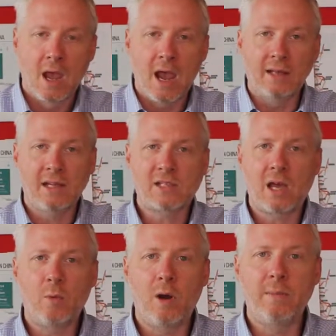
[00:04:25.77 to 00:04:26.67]
And that's
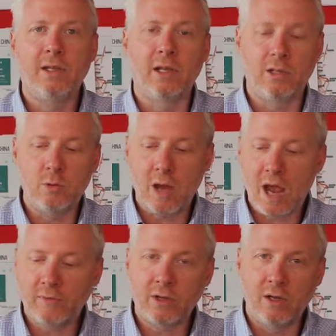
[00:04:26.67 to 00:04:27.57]
kind of what I mean. You
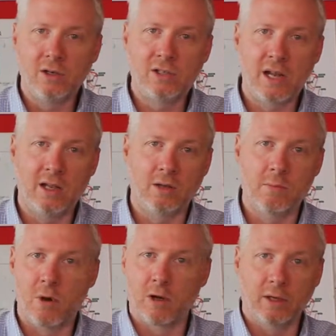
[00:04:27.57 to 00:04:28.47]
have to understand the
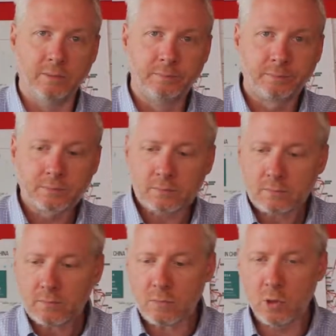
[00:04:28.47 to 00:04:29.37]
market.
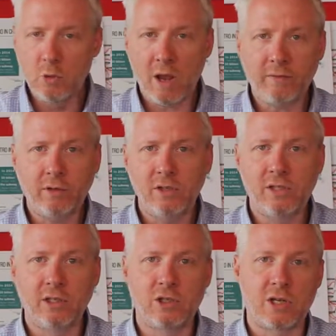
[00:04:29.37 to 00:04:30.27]
You have to
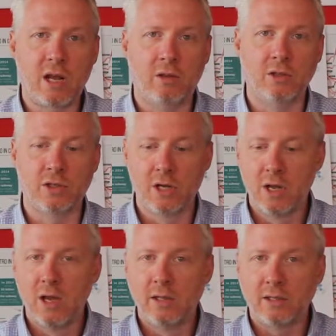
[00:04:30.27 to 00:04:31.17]
understand the challenge
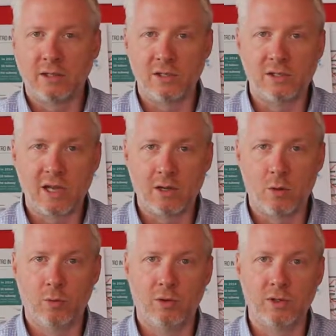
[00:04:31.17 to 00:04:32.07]
that the
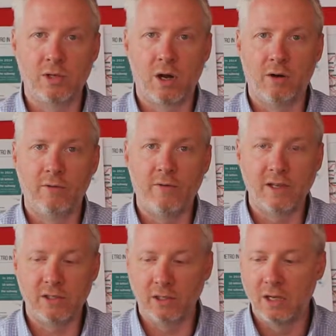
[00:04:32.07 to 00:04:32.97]
stakeholders are
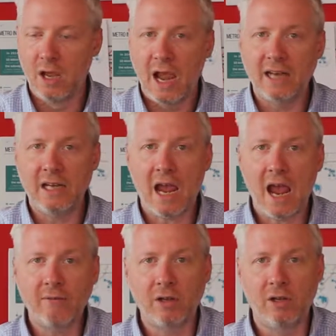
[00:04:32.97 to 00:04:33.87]
facing. And you
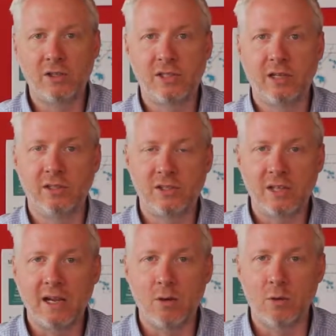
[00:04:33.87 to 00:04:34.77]
have to understand the
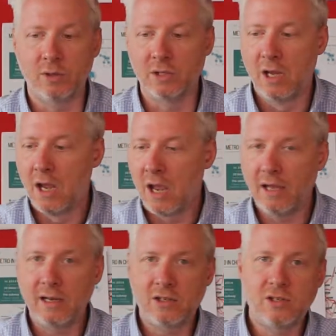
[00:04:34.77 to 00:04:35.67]
stakeholders,
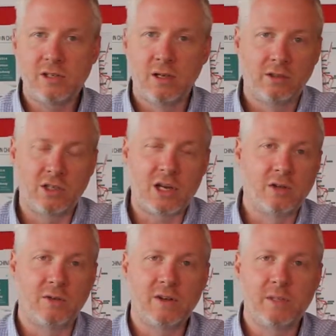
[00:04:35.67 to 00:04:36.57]
and not just the
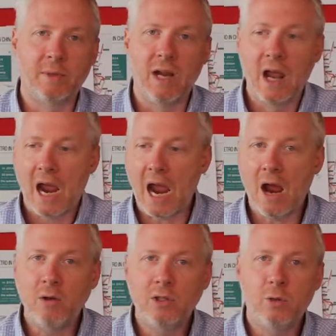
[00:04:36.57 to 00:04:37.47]
challenge they're facing, but
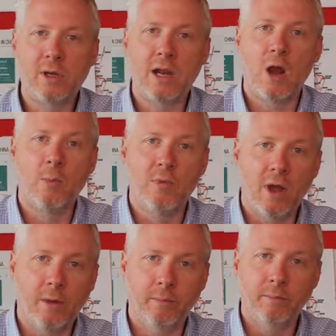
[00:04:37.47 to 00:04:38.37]
how you can help
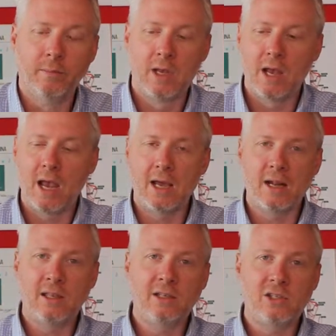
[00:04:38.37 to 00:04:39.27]
them. And
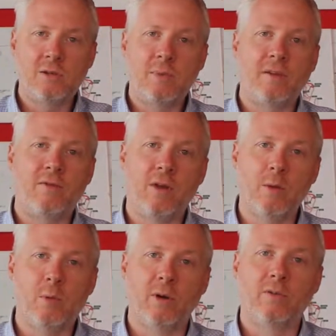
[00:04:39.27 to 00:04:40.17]
I think this is a big
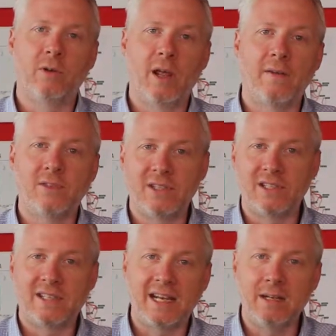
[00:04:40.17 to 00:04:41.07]
fail point for a lot of
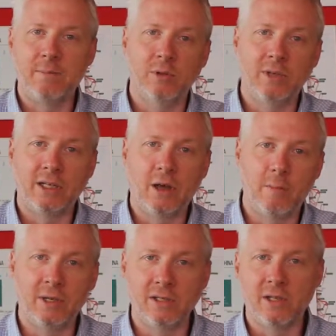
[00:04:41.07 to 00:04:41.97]
sustainability
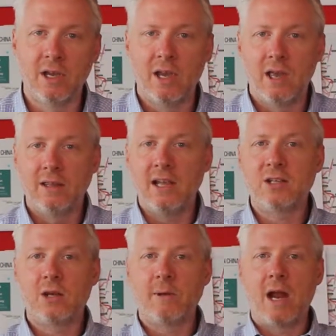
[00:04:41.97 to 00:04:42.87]
companies. They
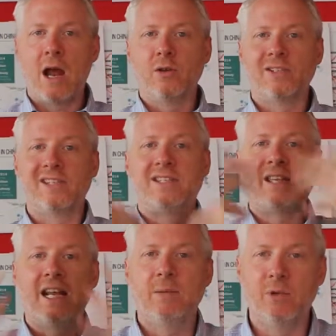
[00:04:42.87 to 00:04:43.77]
talk about how
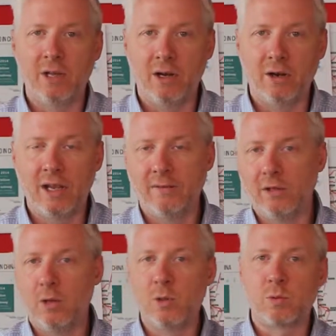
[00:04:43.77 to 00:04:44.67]
sustainable they are. They have
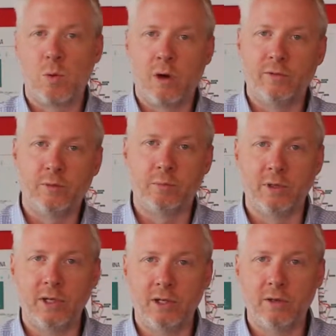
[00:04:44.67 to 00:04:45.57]
the lowest water
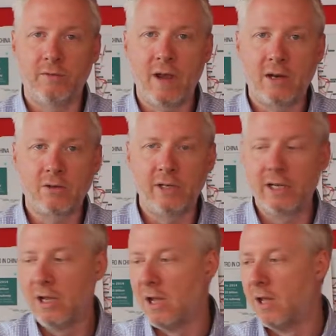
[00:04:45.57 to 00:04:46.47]
footprint in their
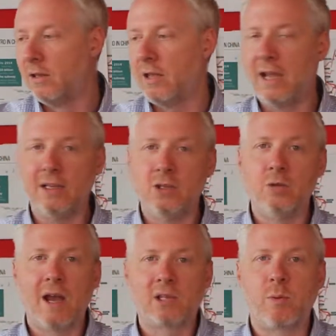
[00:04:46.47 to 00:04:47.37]
factory. They
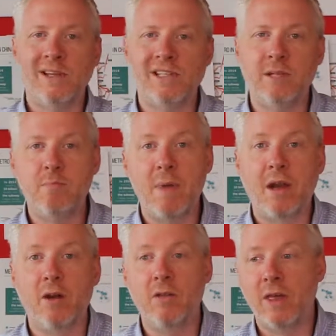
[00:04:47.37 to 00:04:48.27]
do XYZ
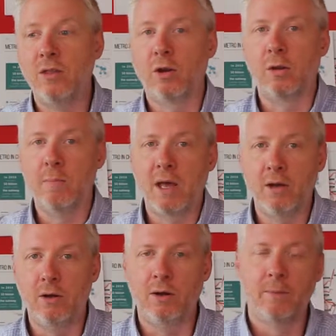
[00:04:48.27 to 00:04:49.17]
better than their
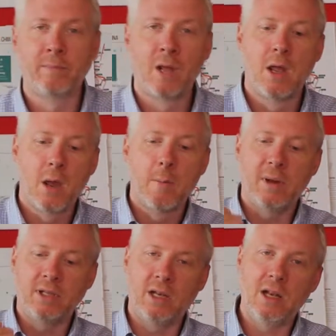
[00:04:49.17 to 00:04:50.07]
competitor.
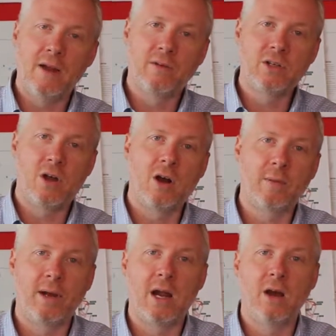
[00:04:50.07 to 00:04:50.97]
But they never talk
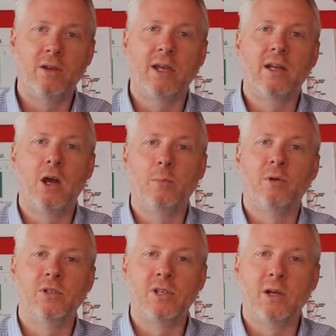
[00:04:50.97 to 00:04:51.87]
about how they can help
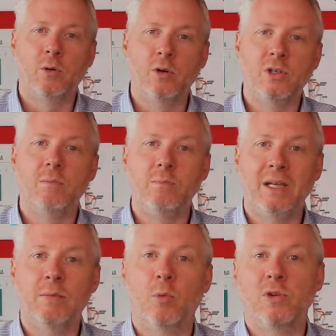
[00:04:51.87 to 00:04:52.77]
their stakeholders
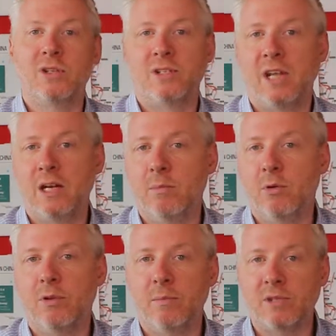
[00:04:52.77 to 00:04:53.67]
be more
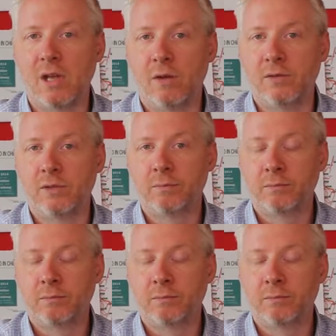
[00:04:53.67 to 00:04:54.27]
sustainable themselves.